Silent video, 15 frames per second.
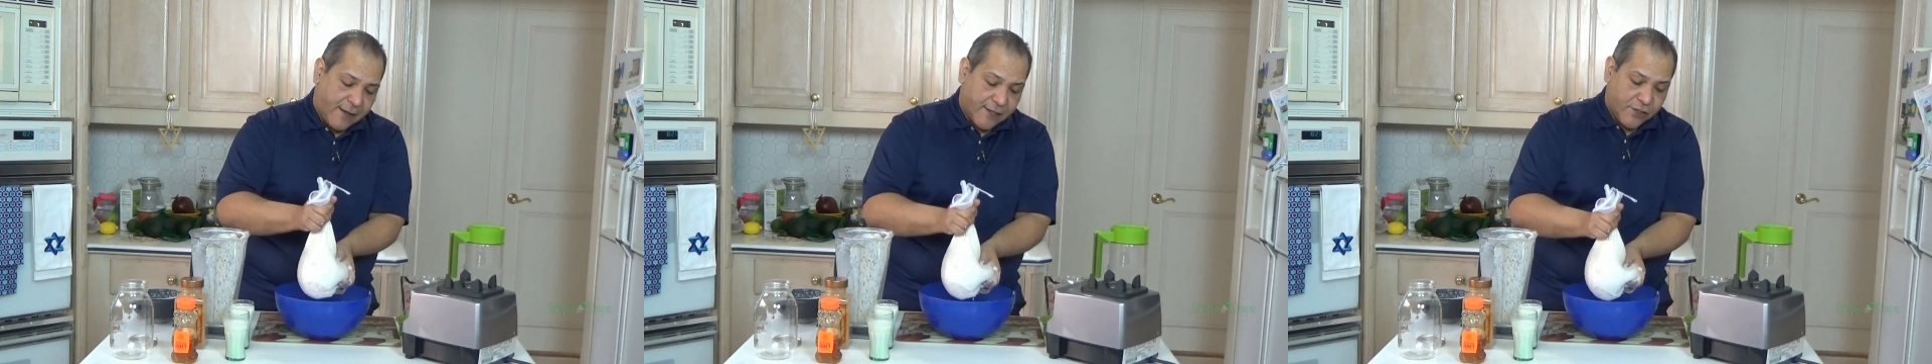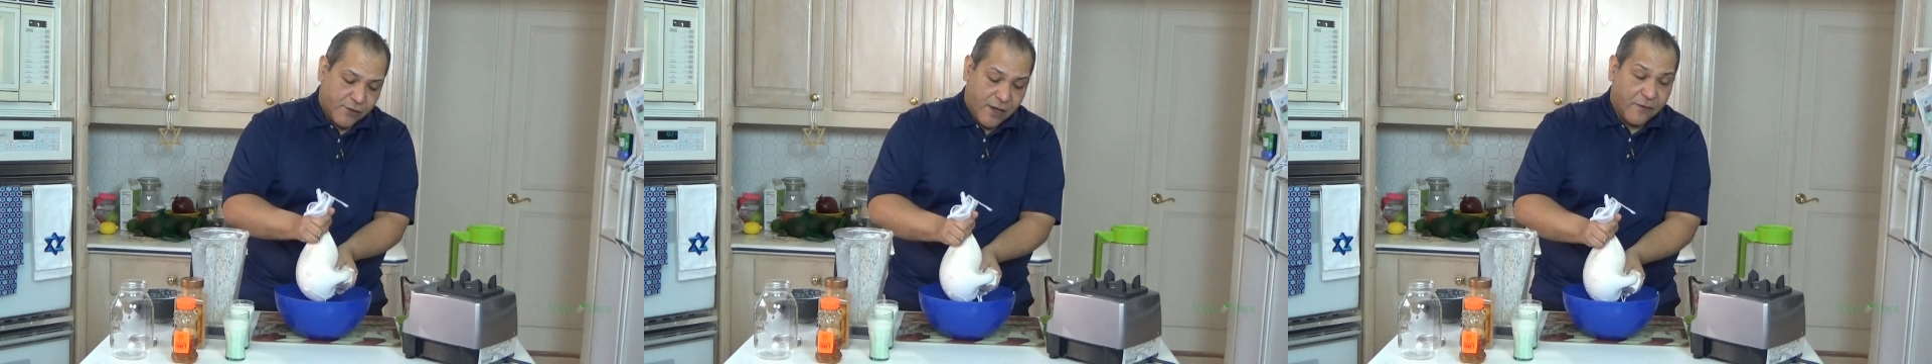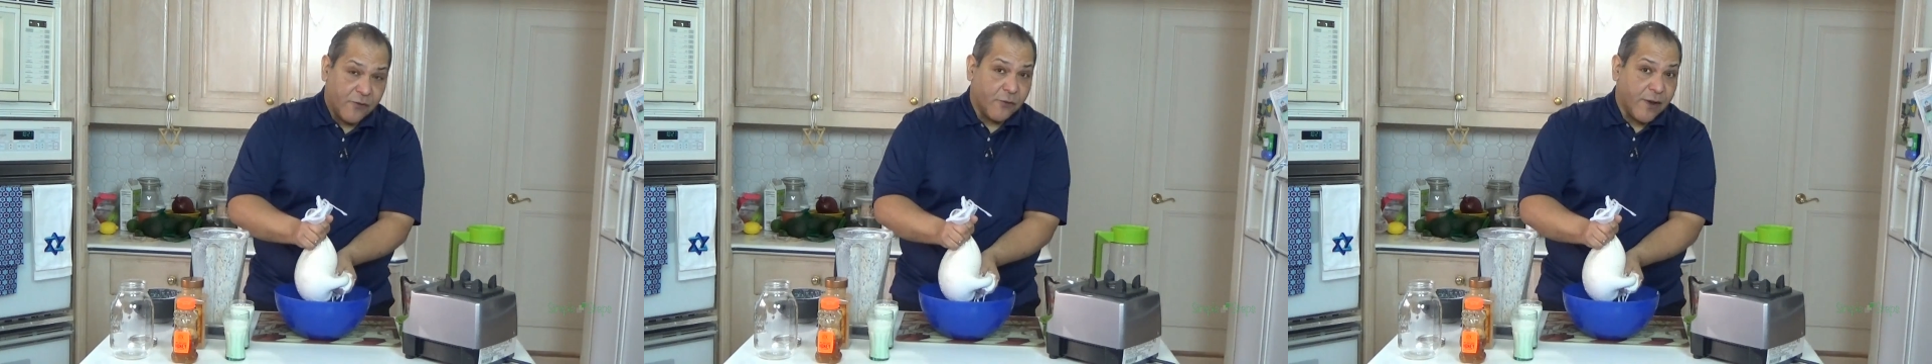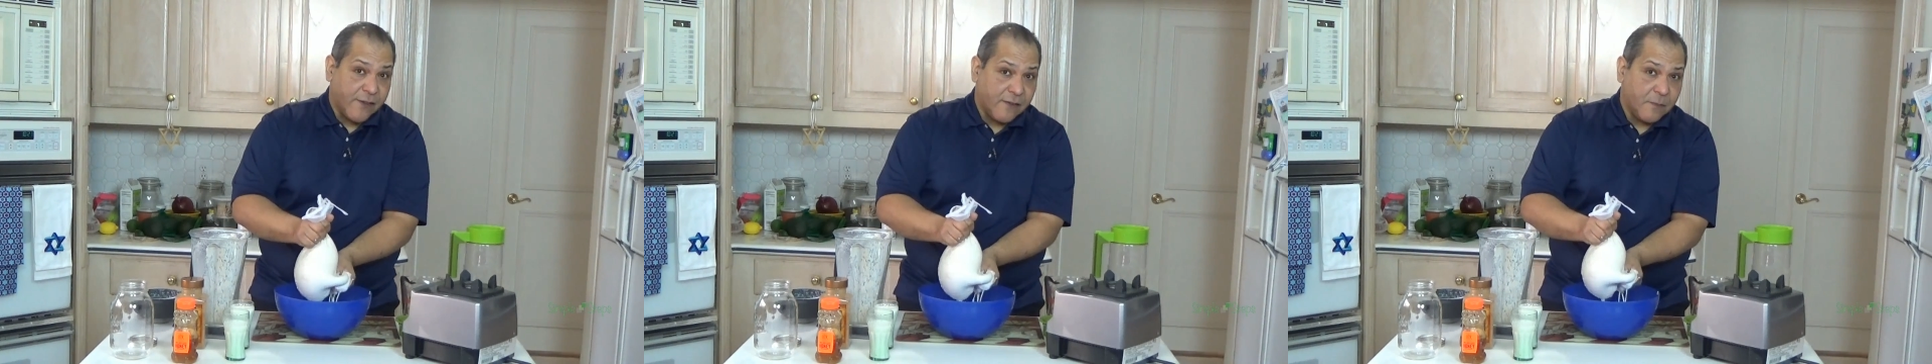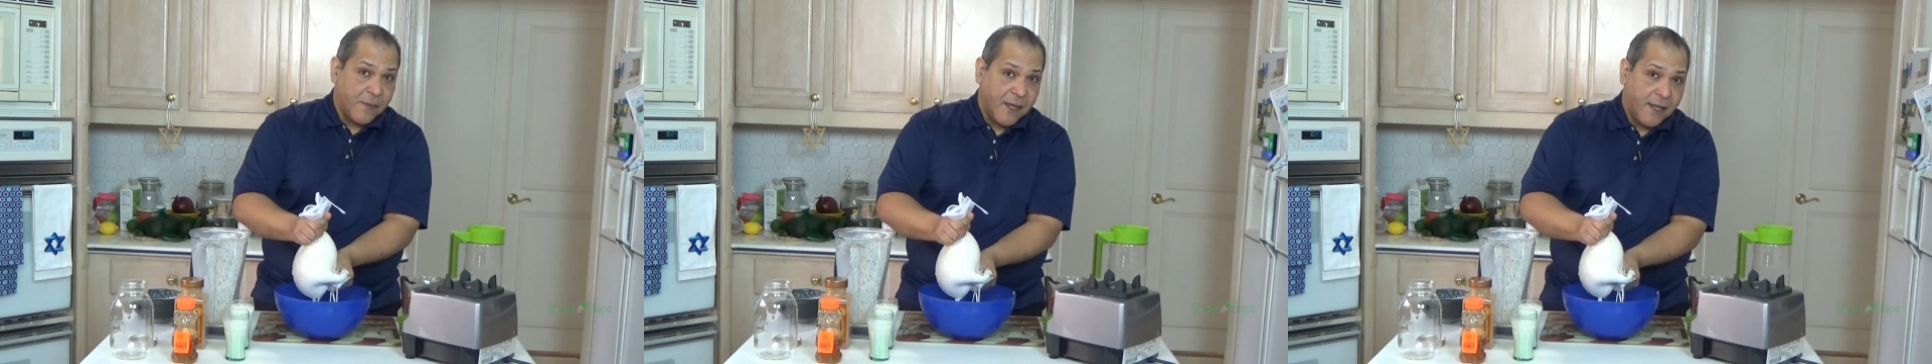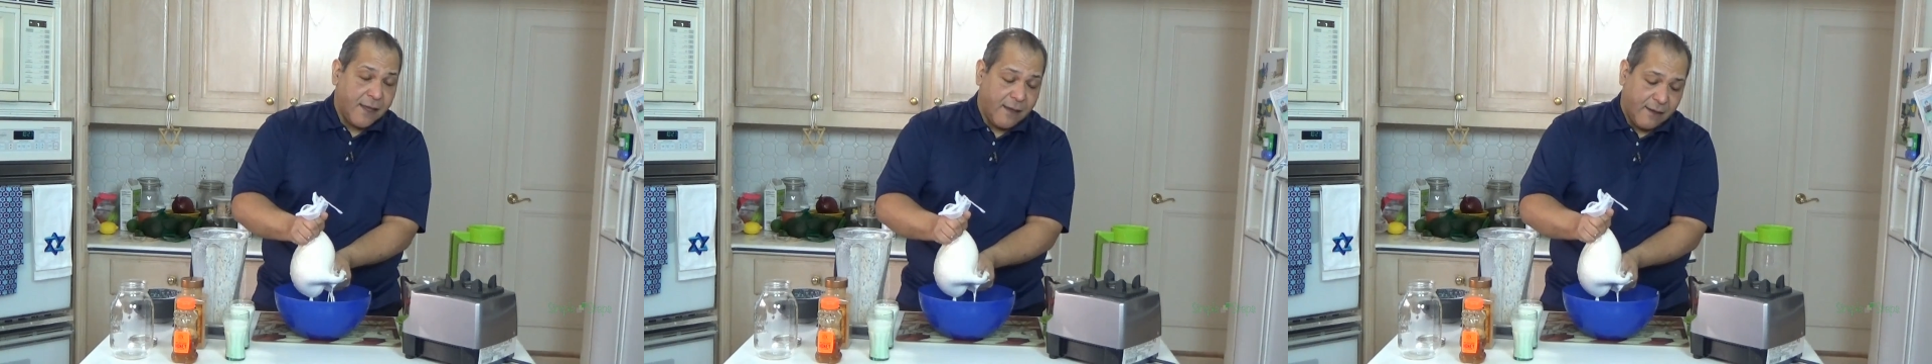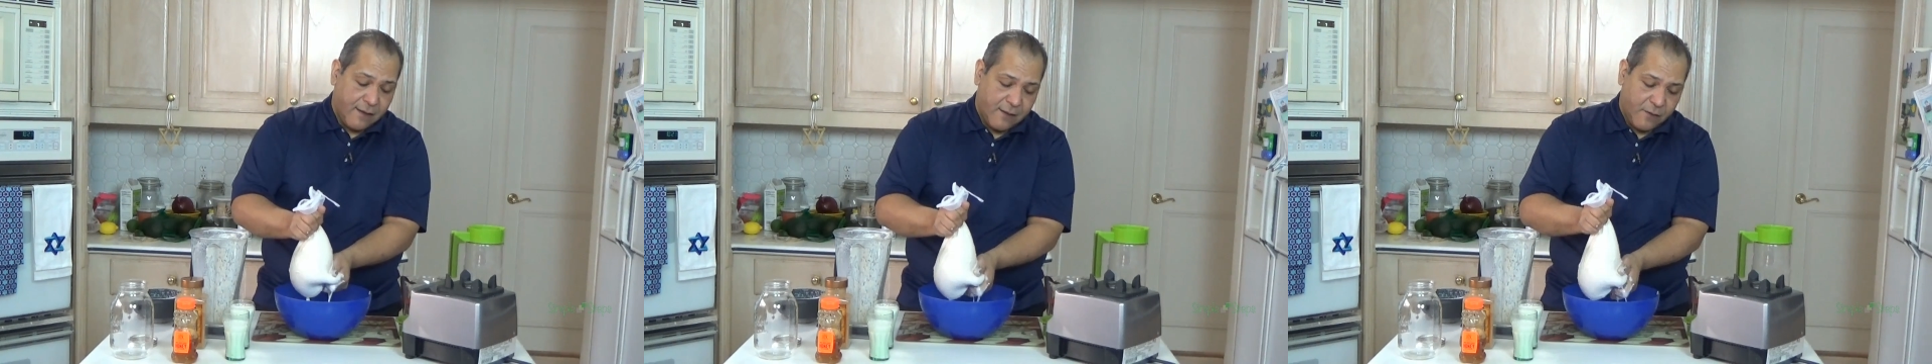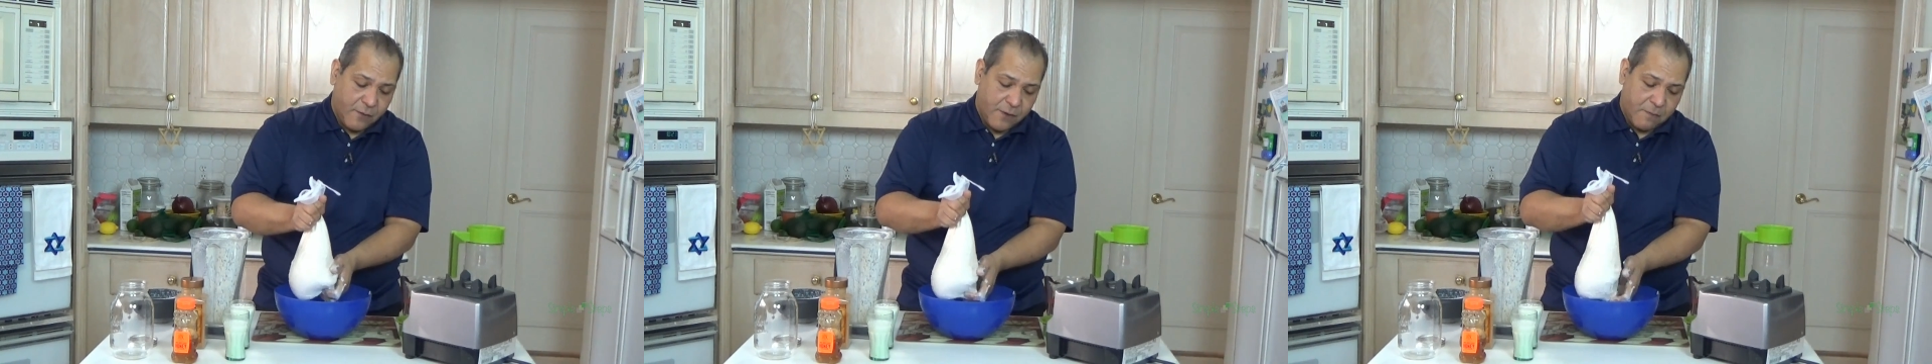I do have a recipe
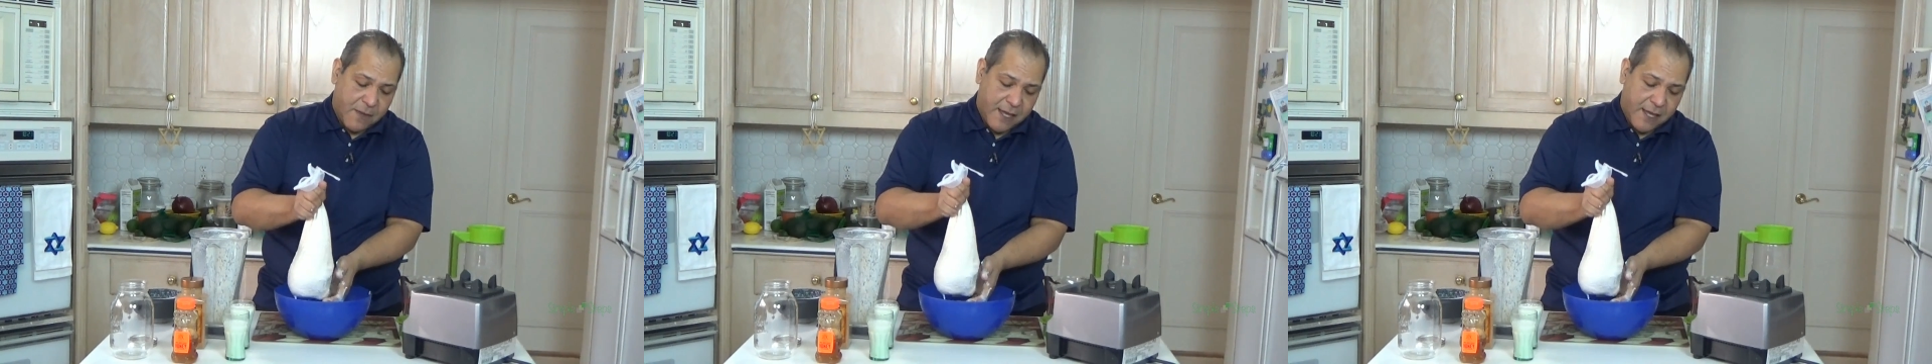with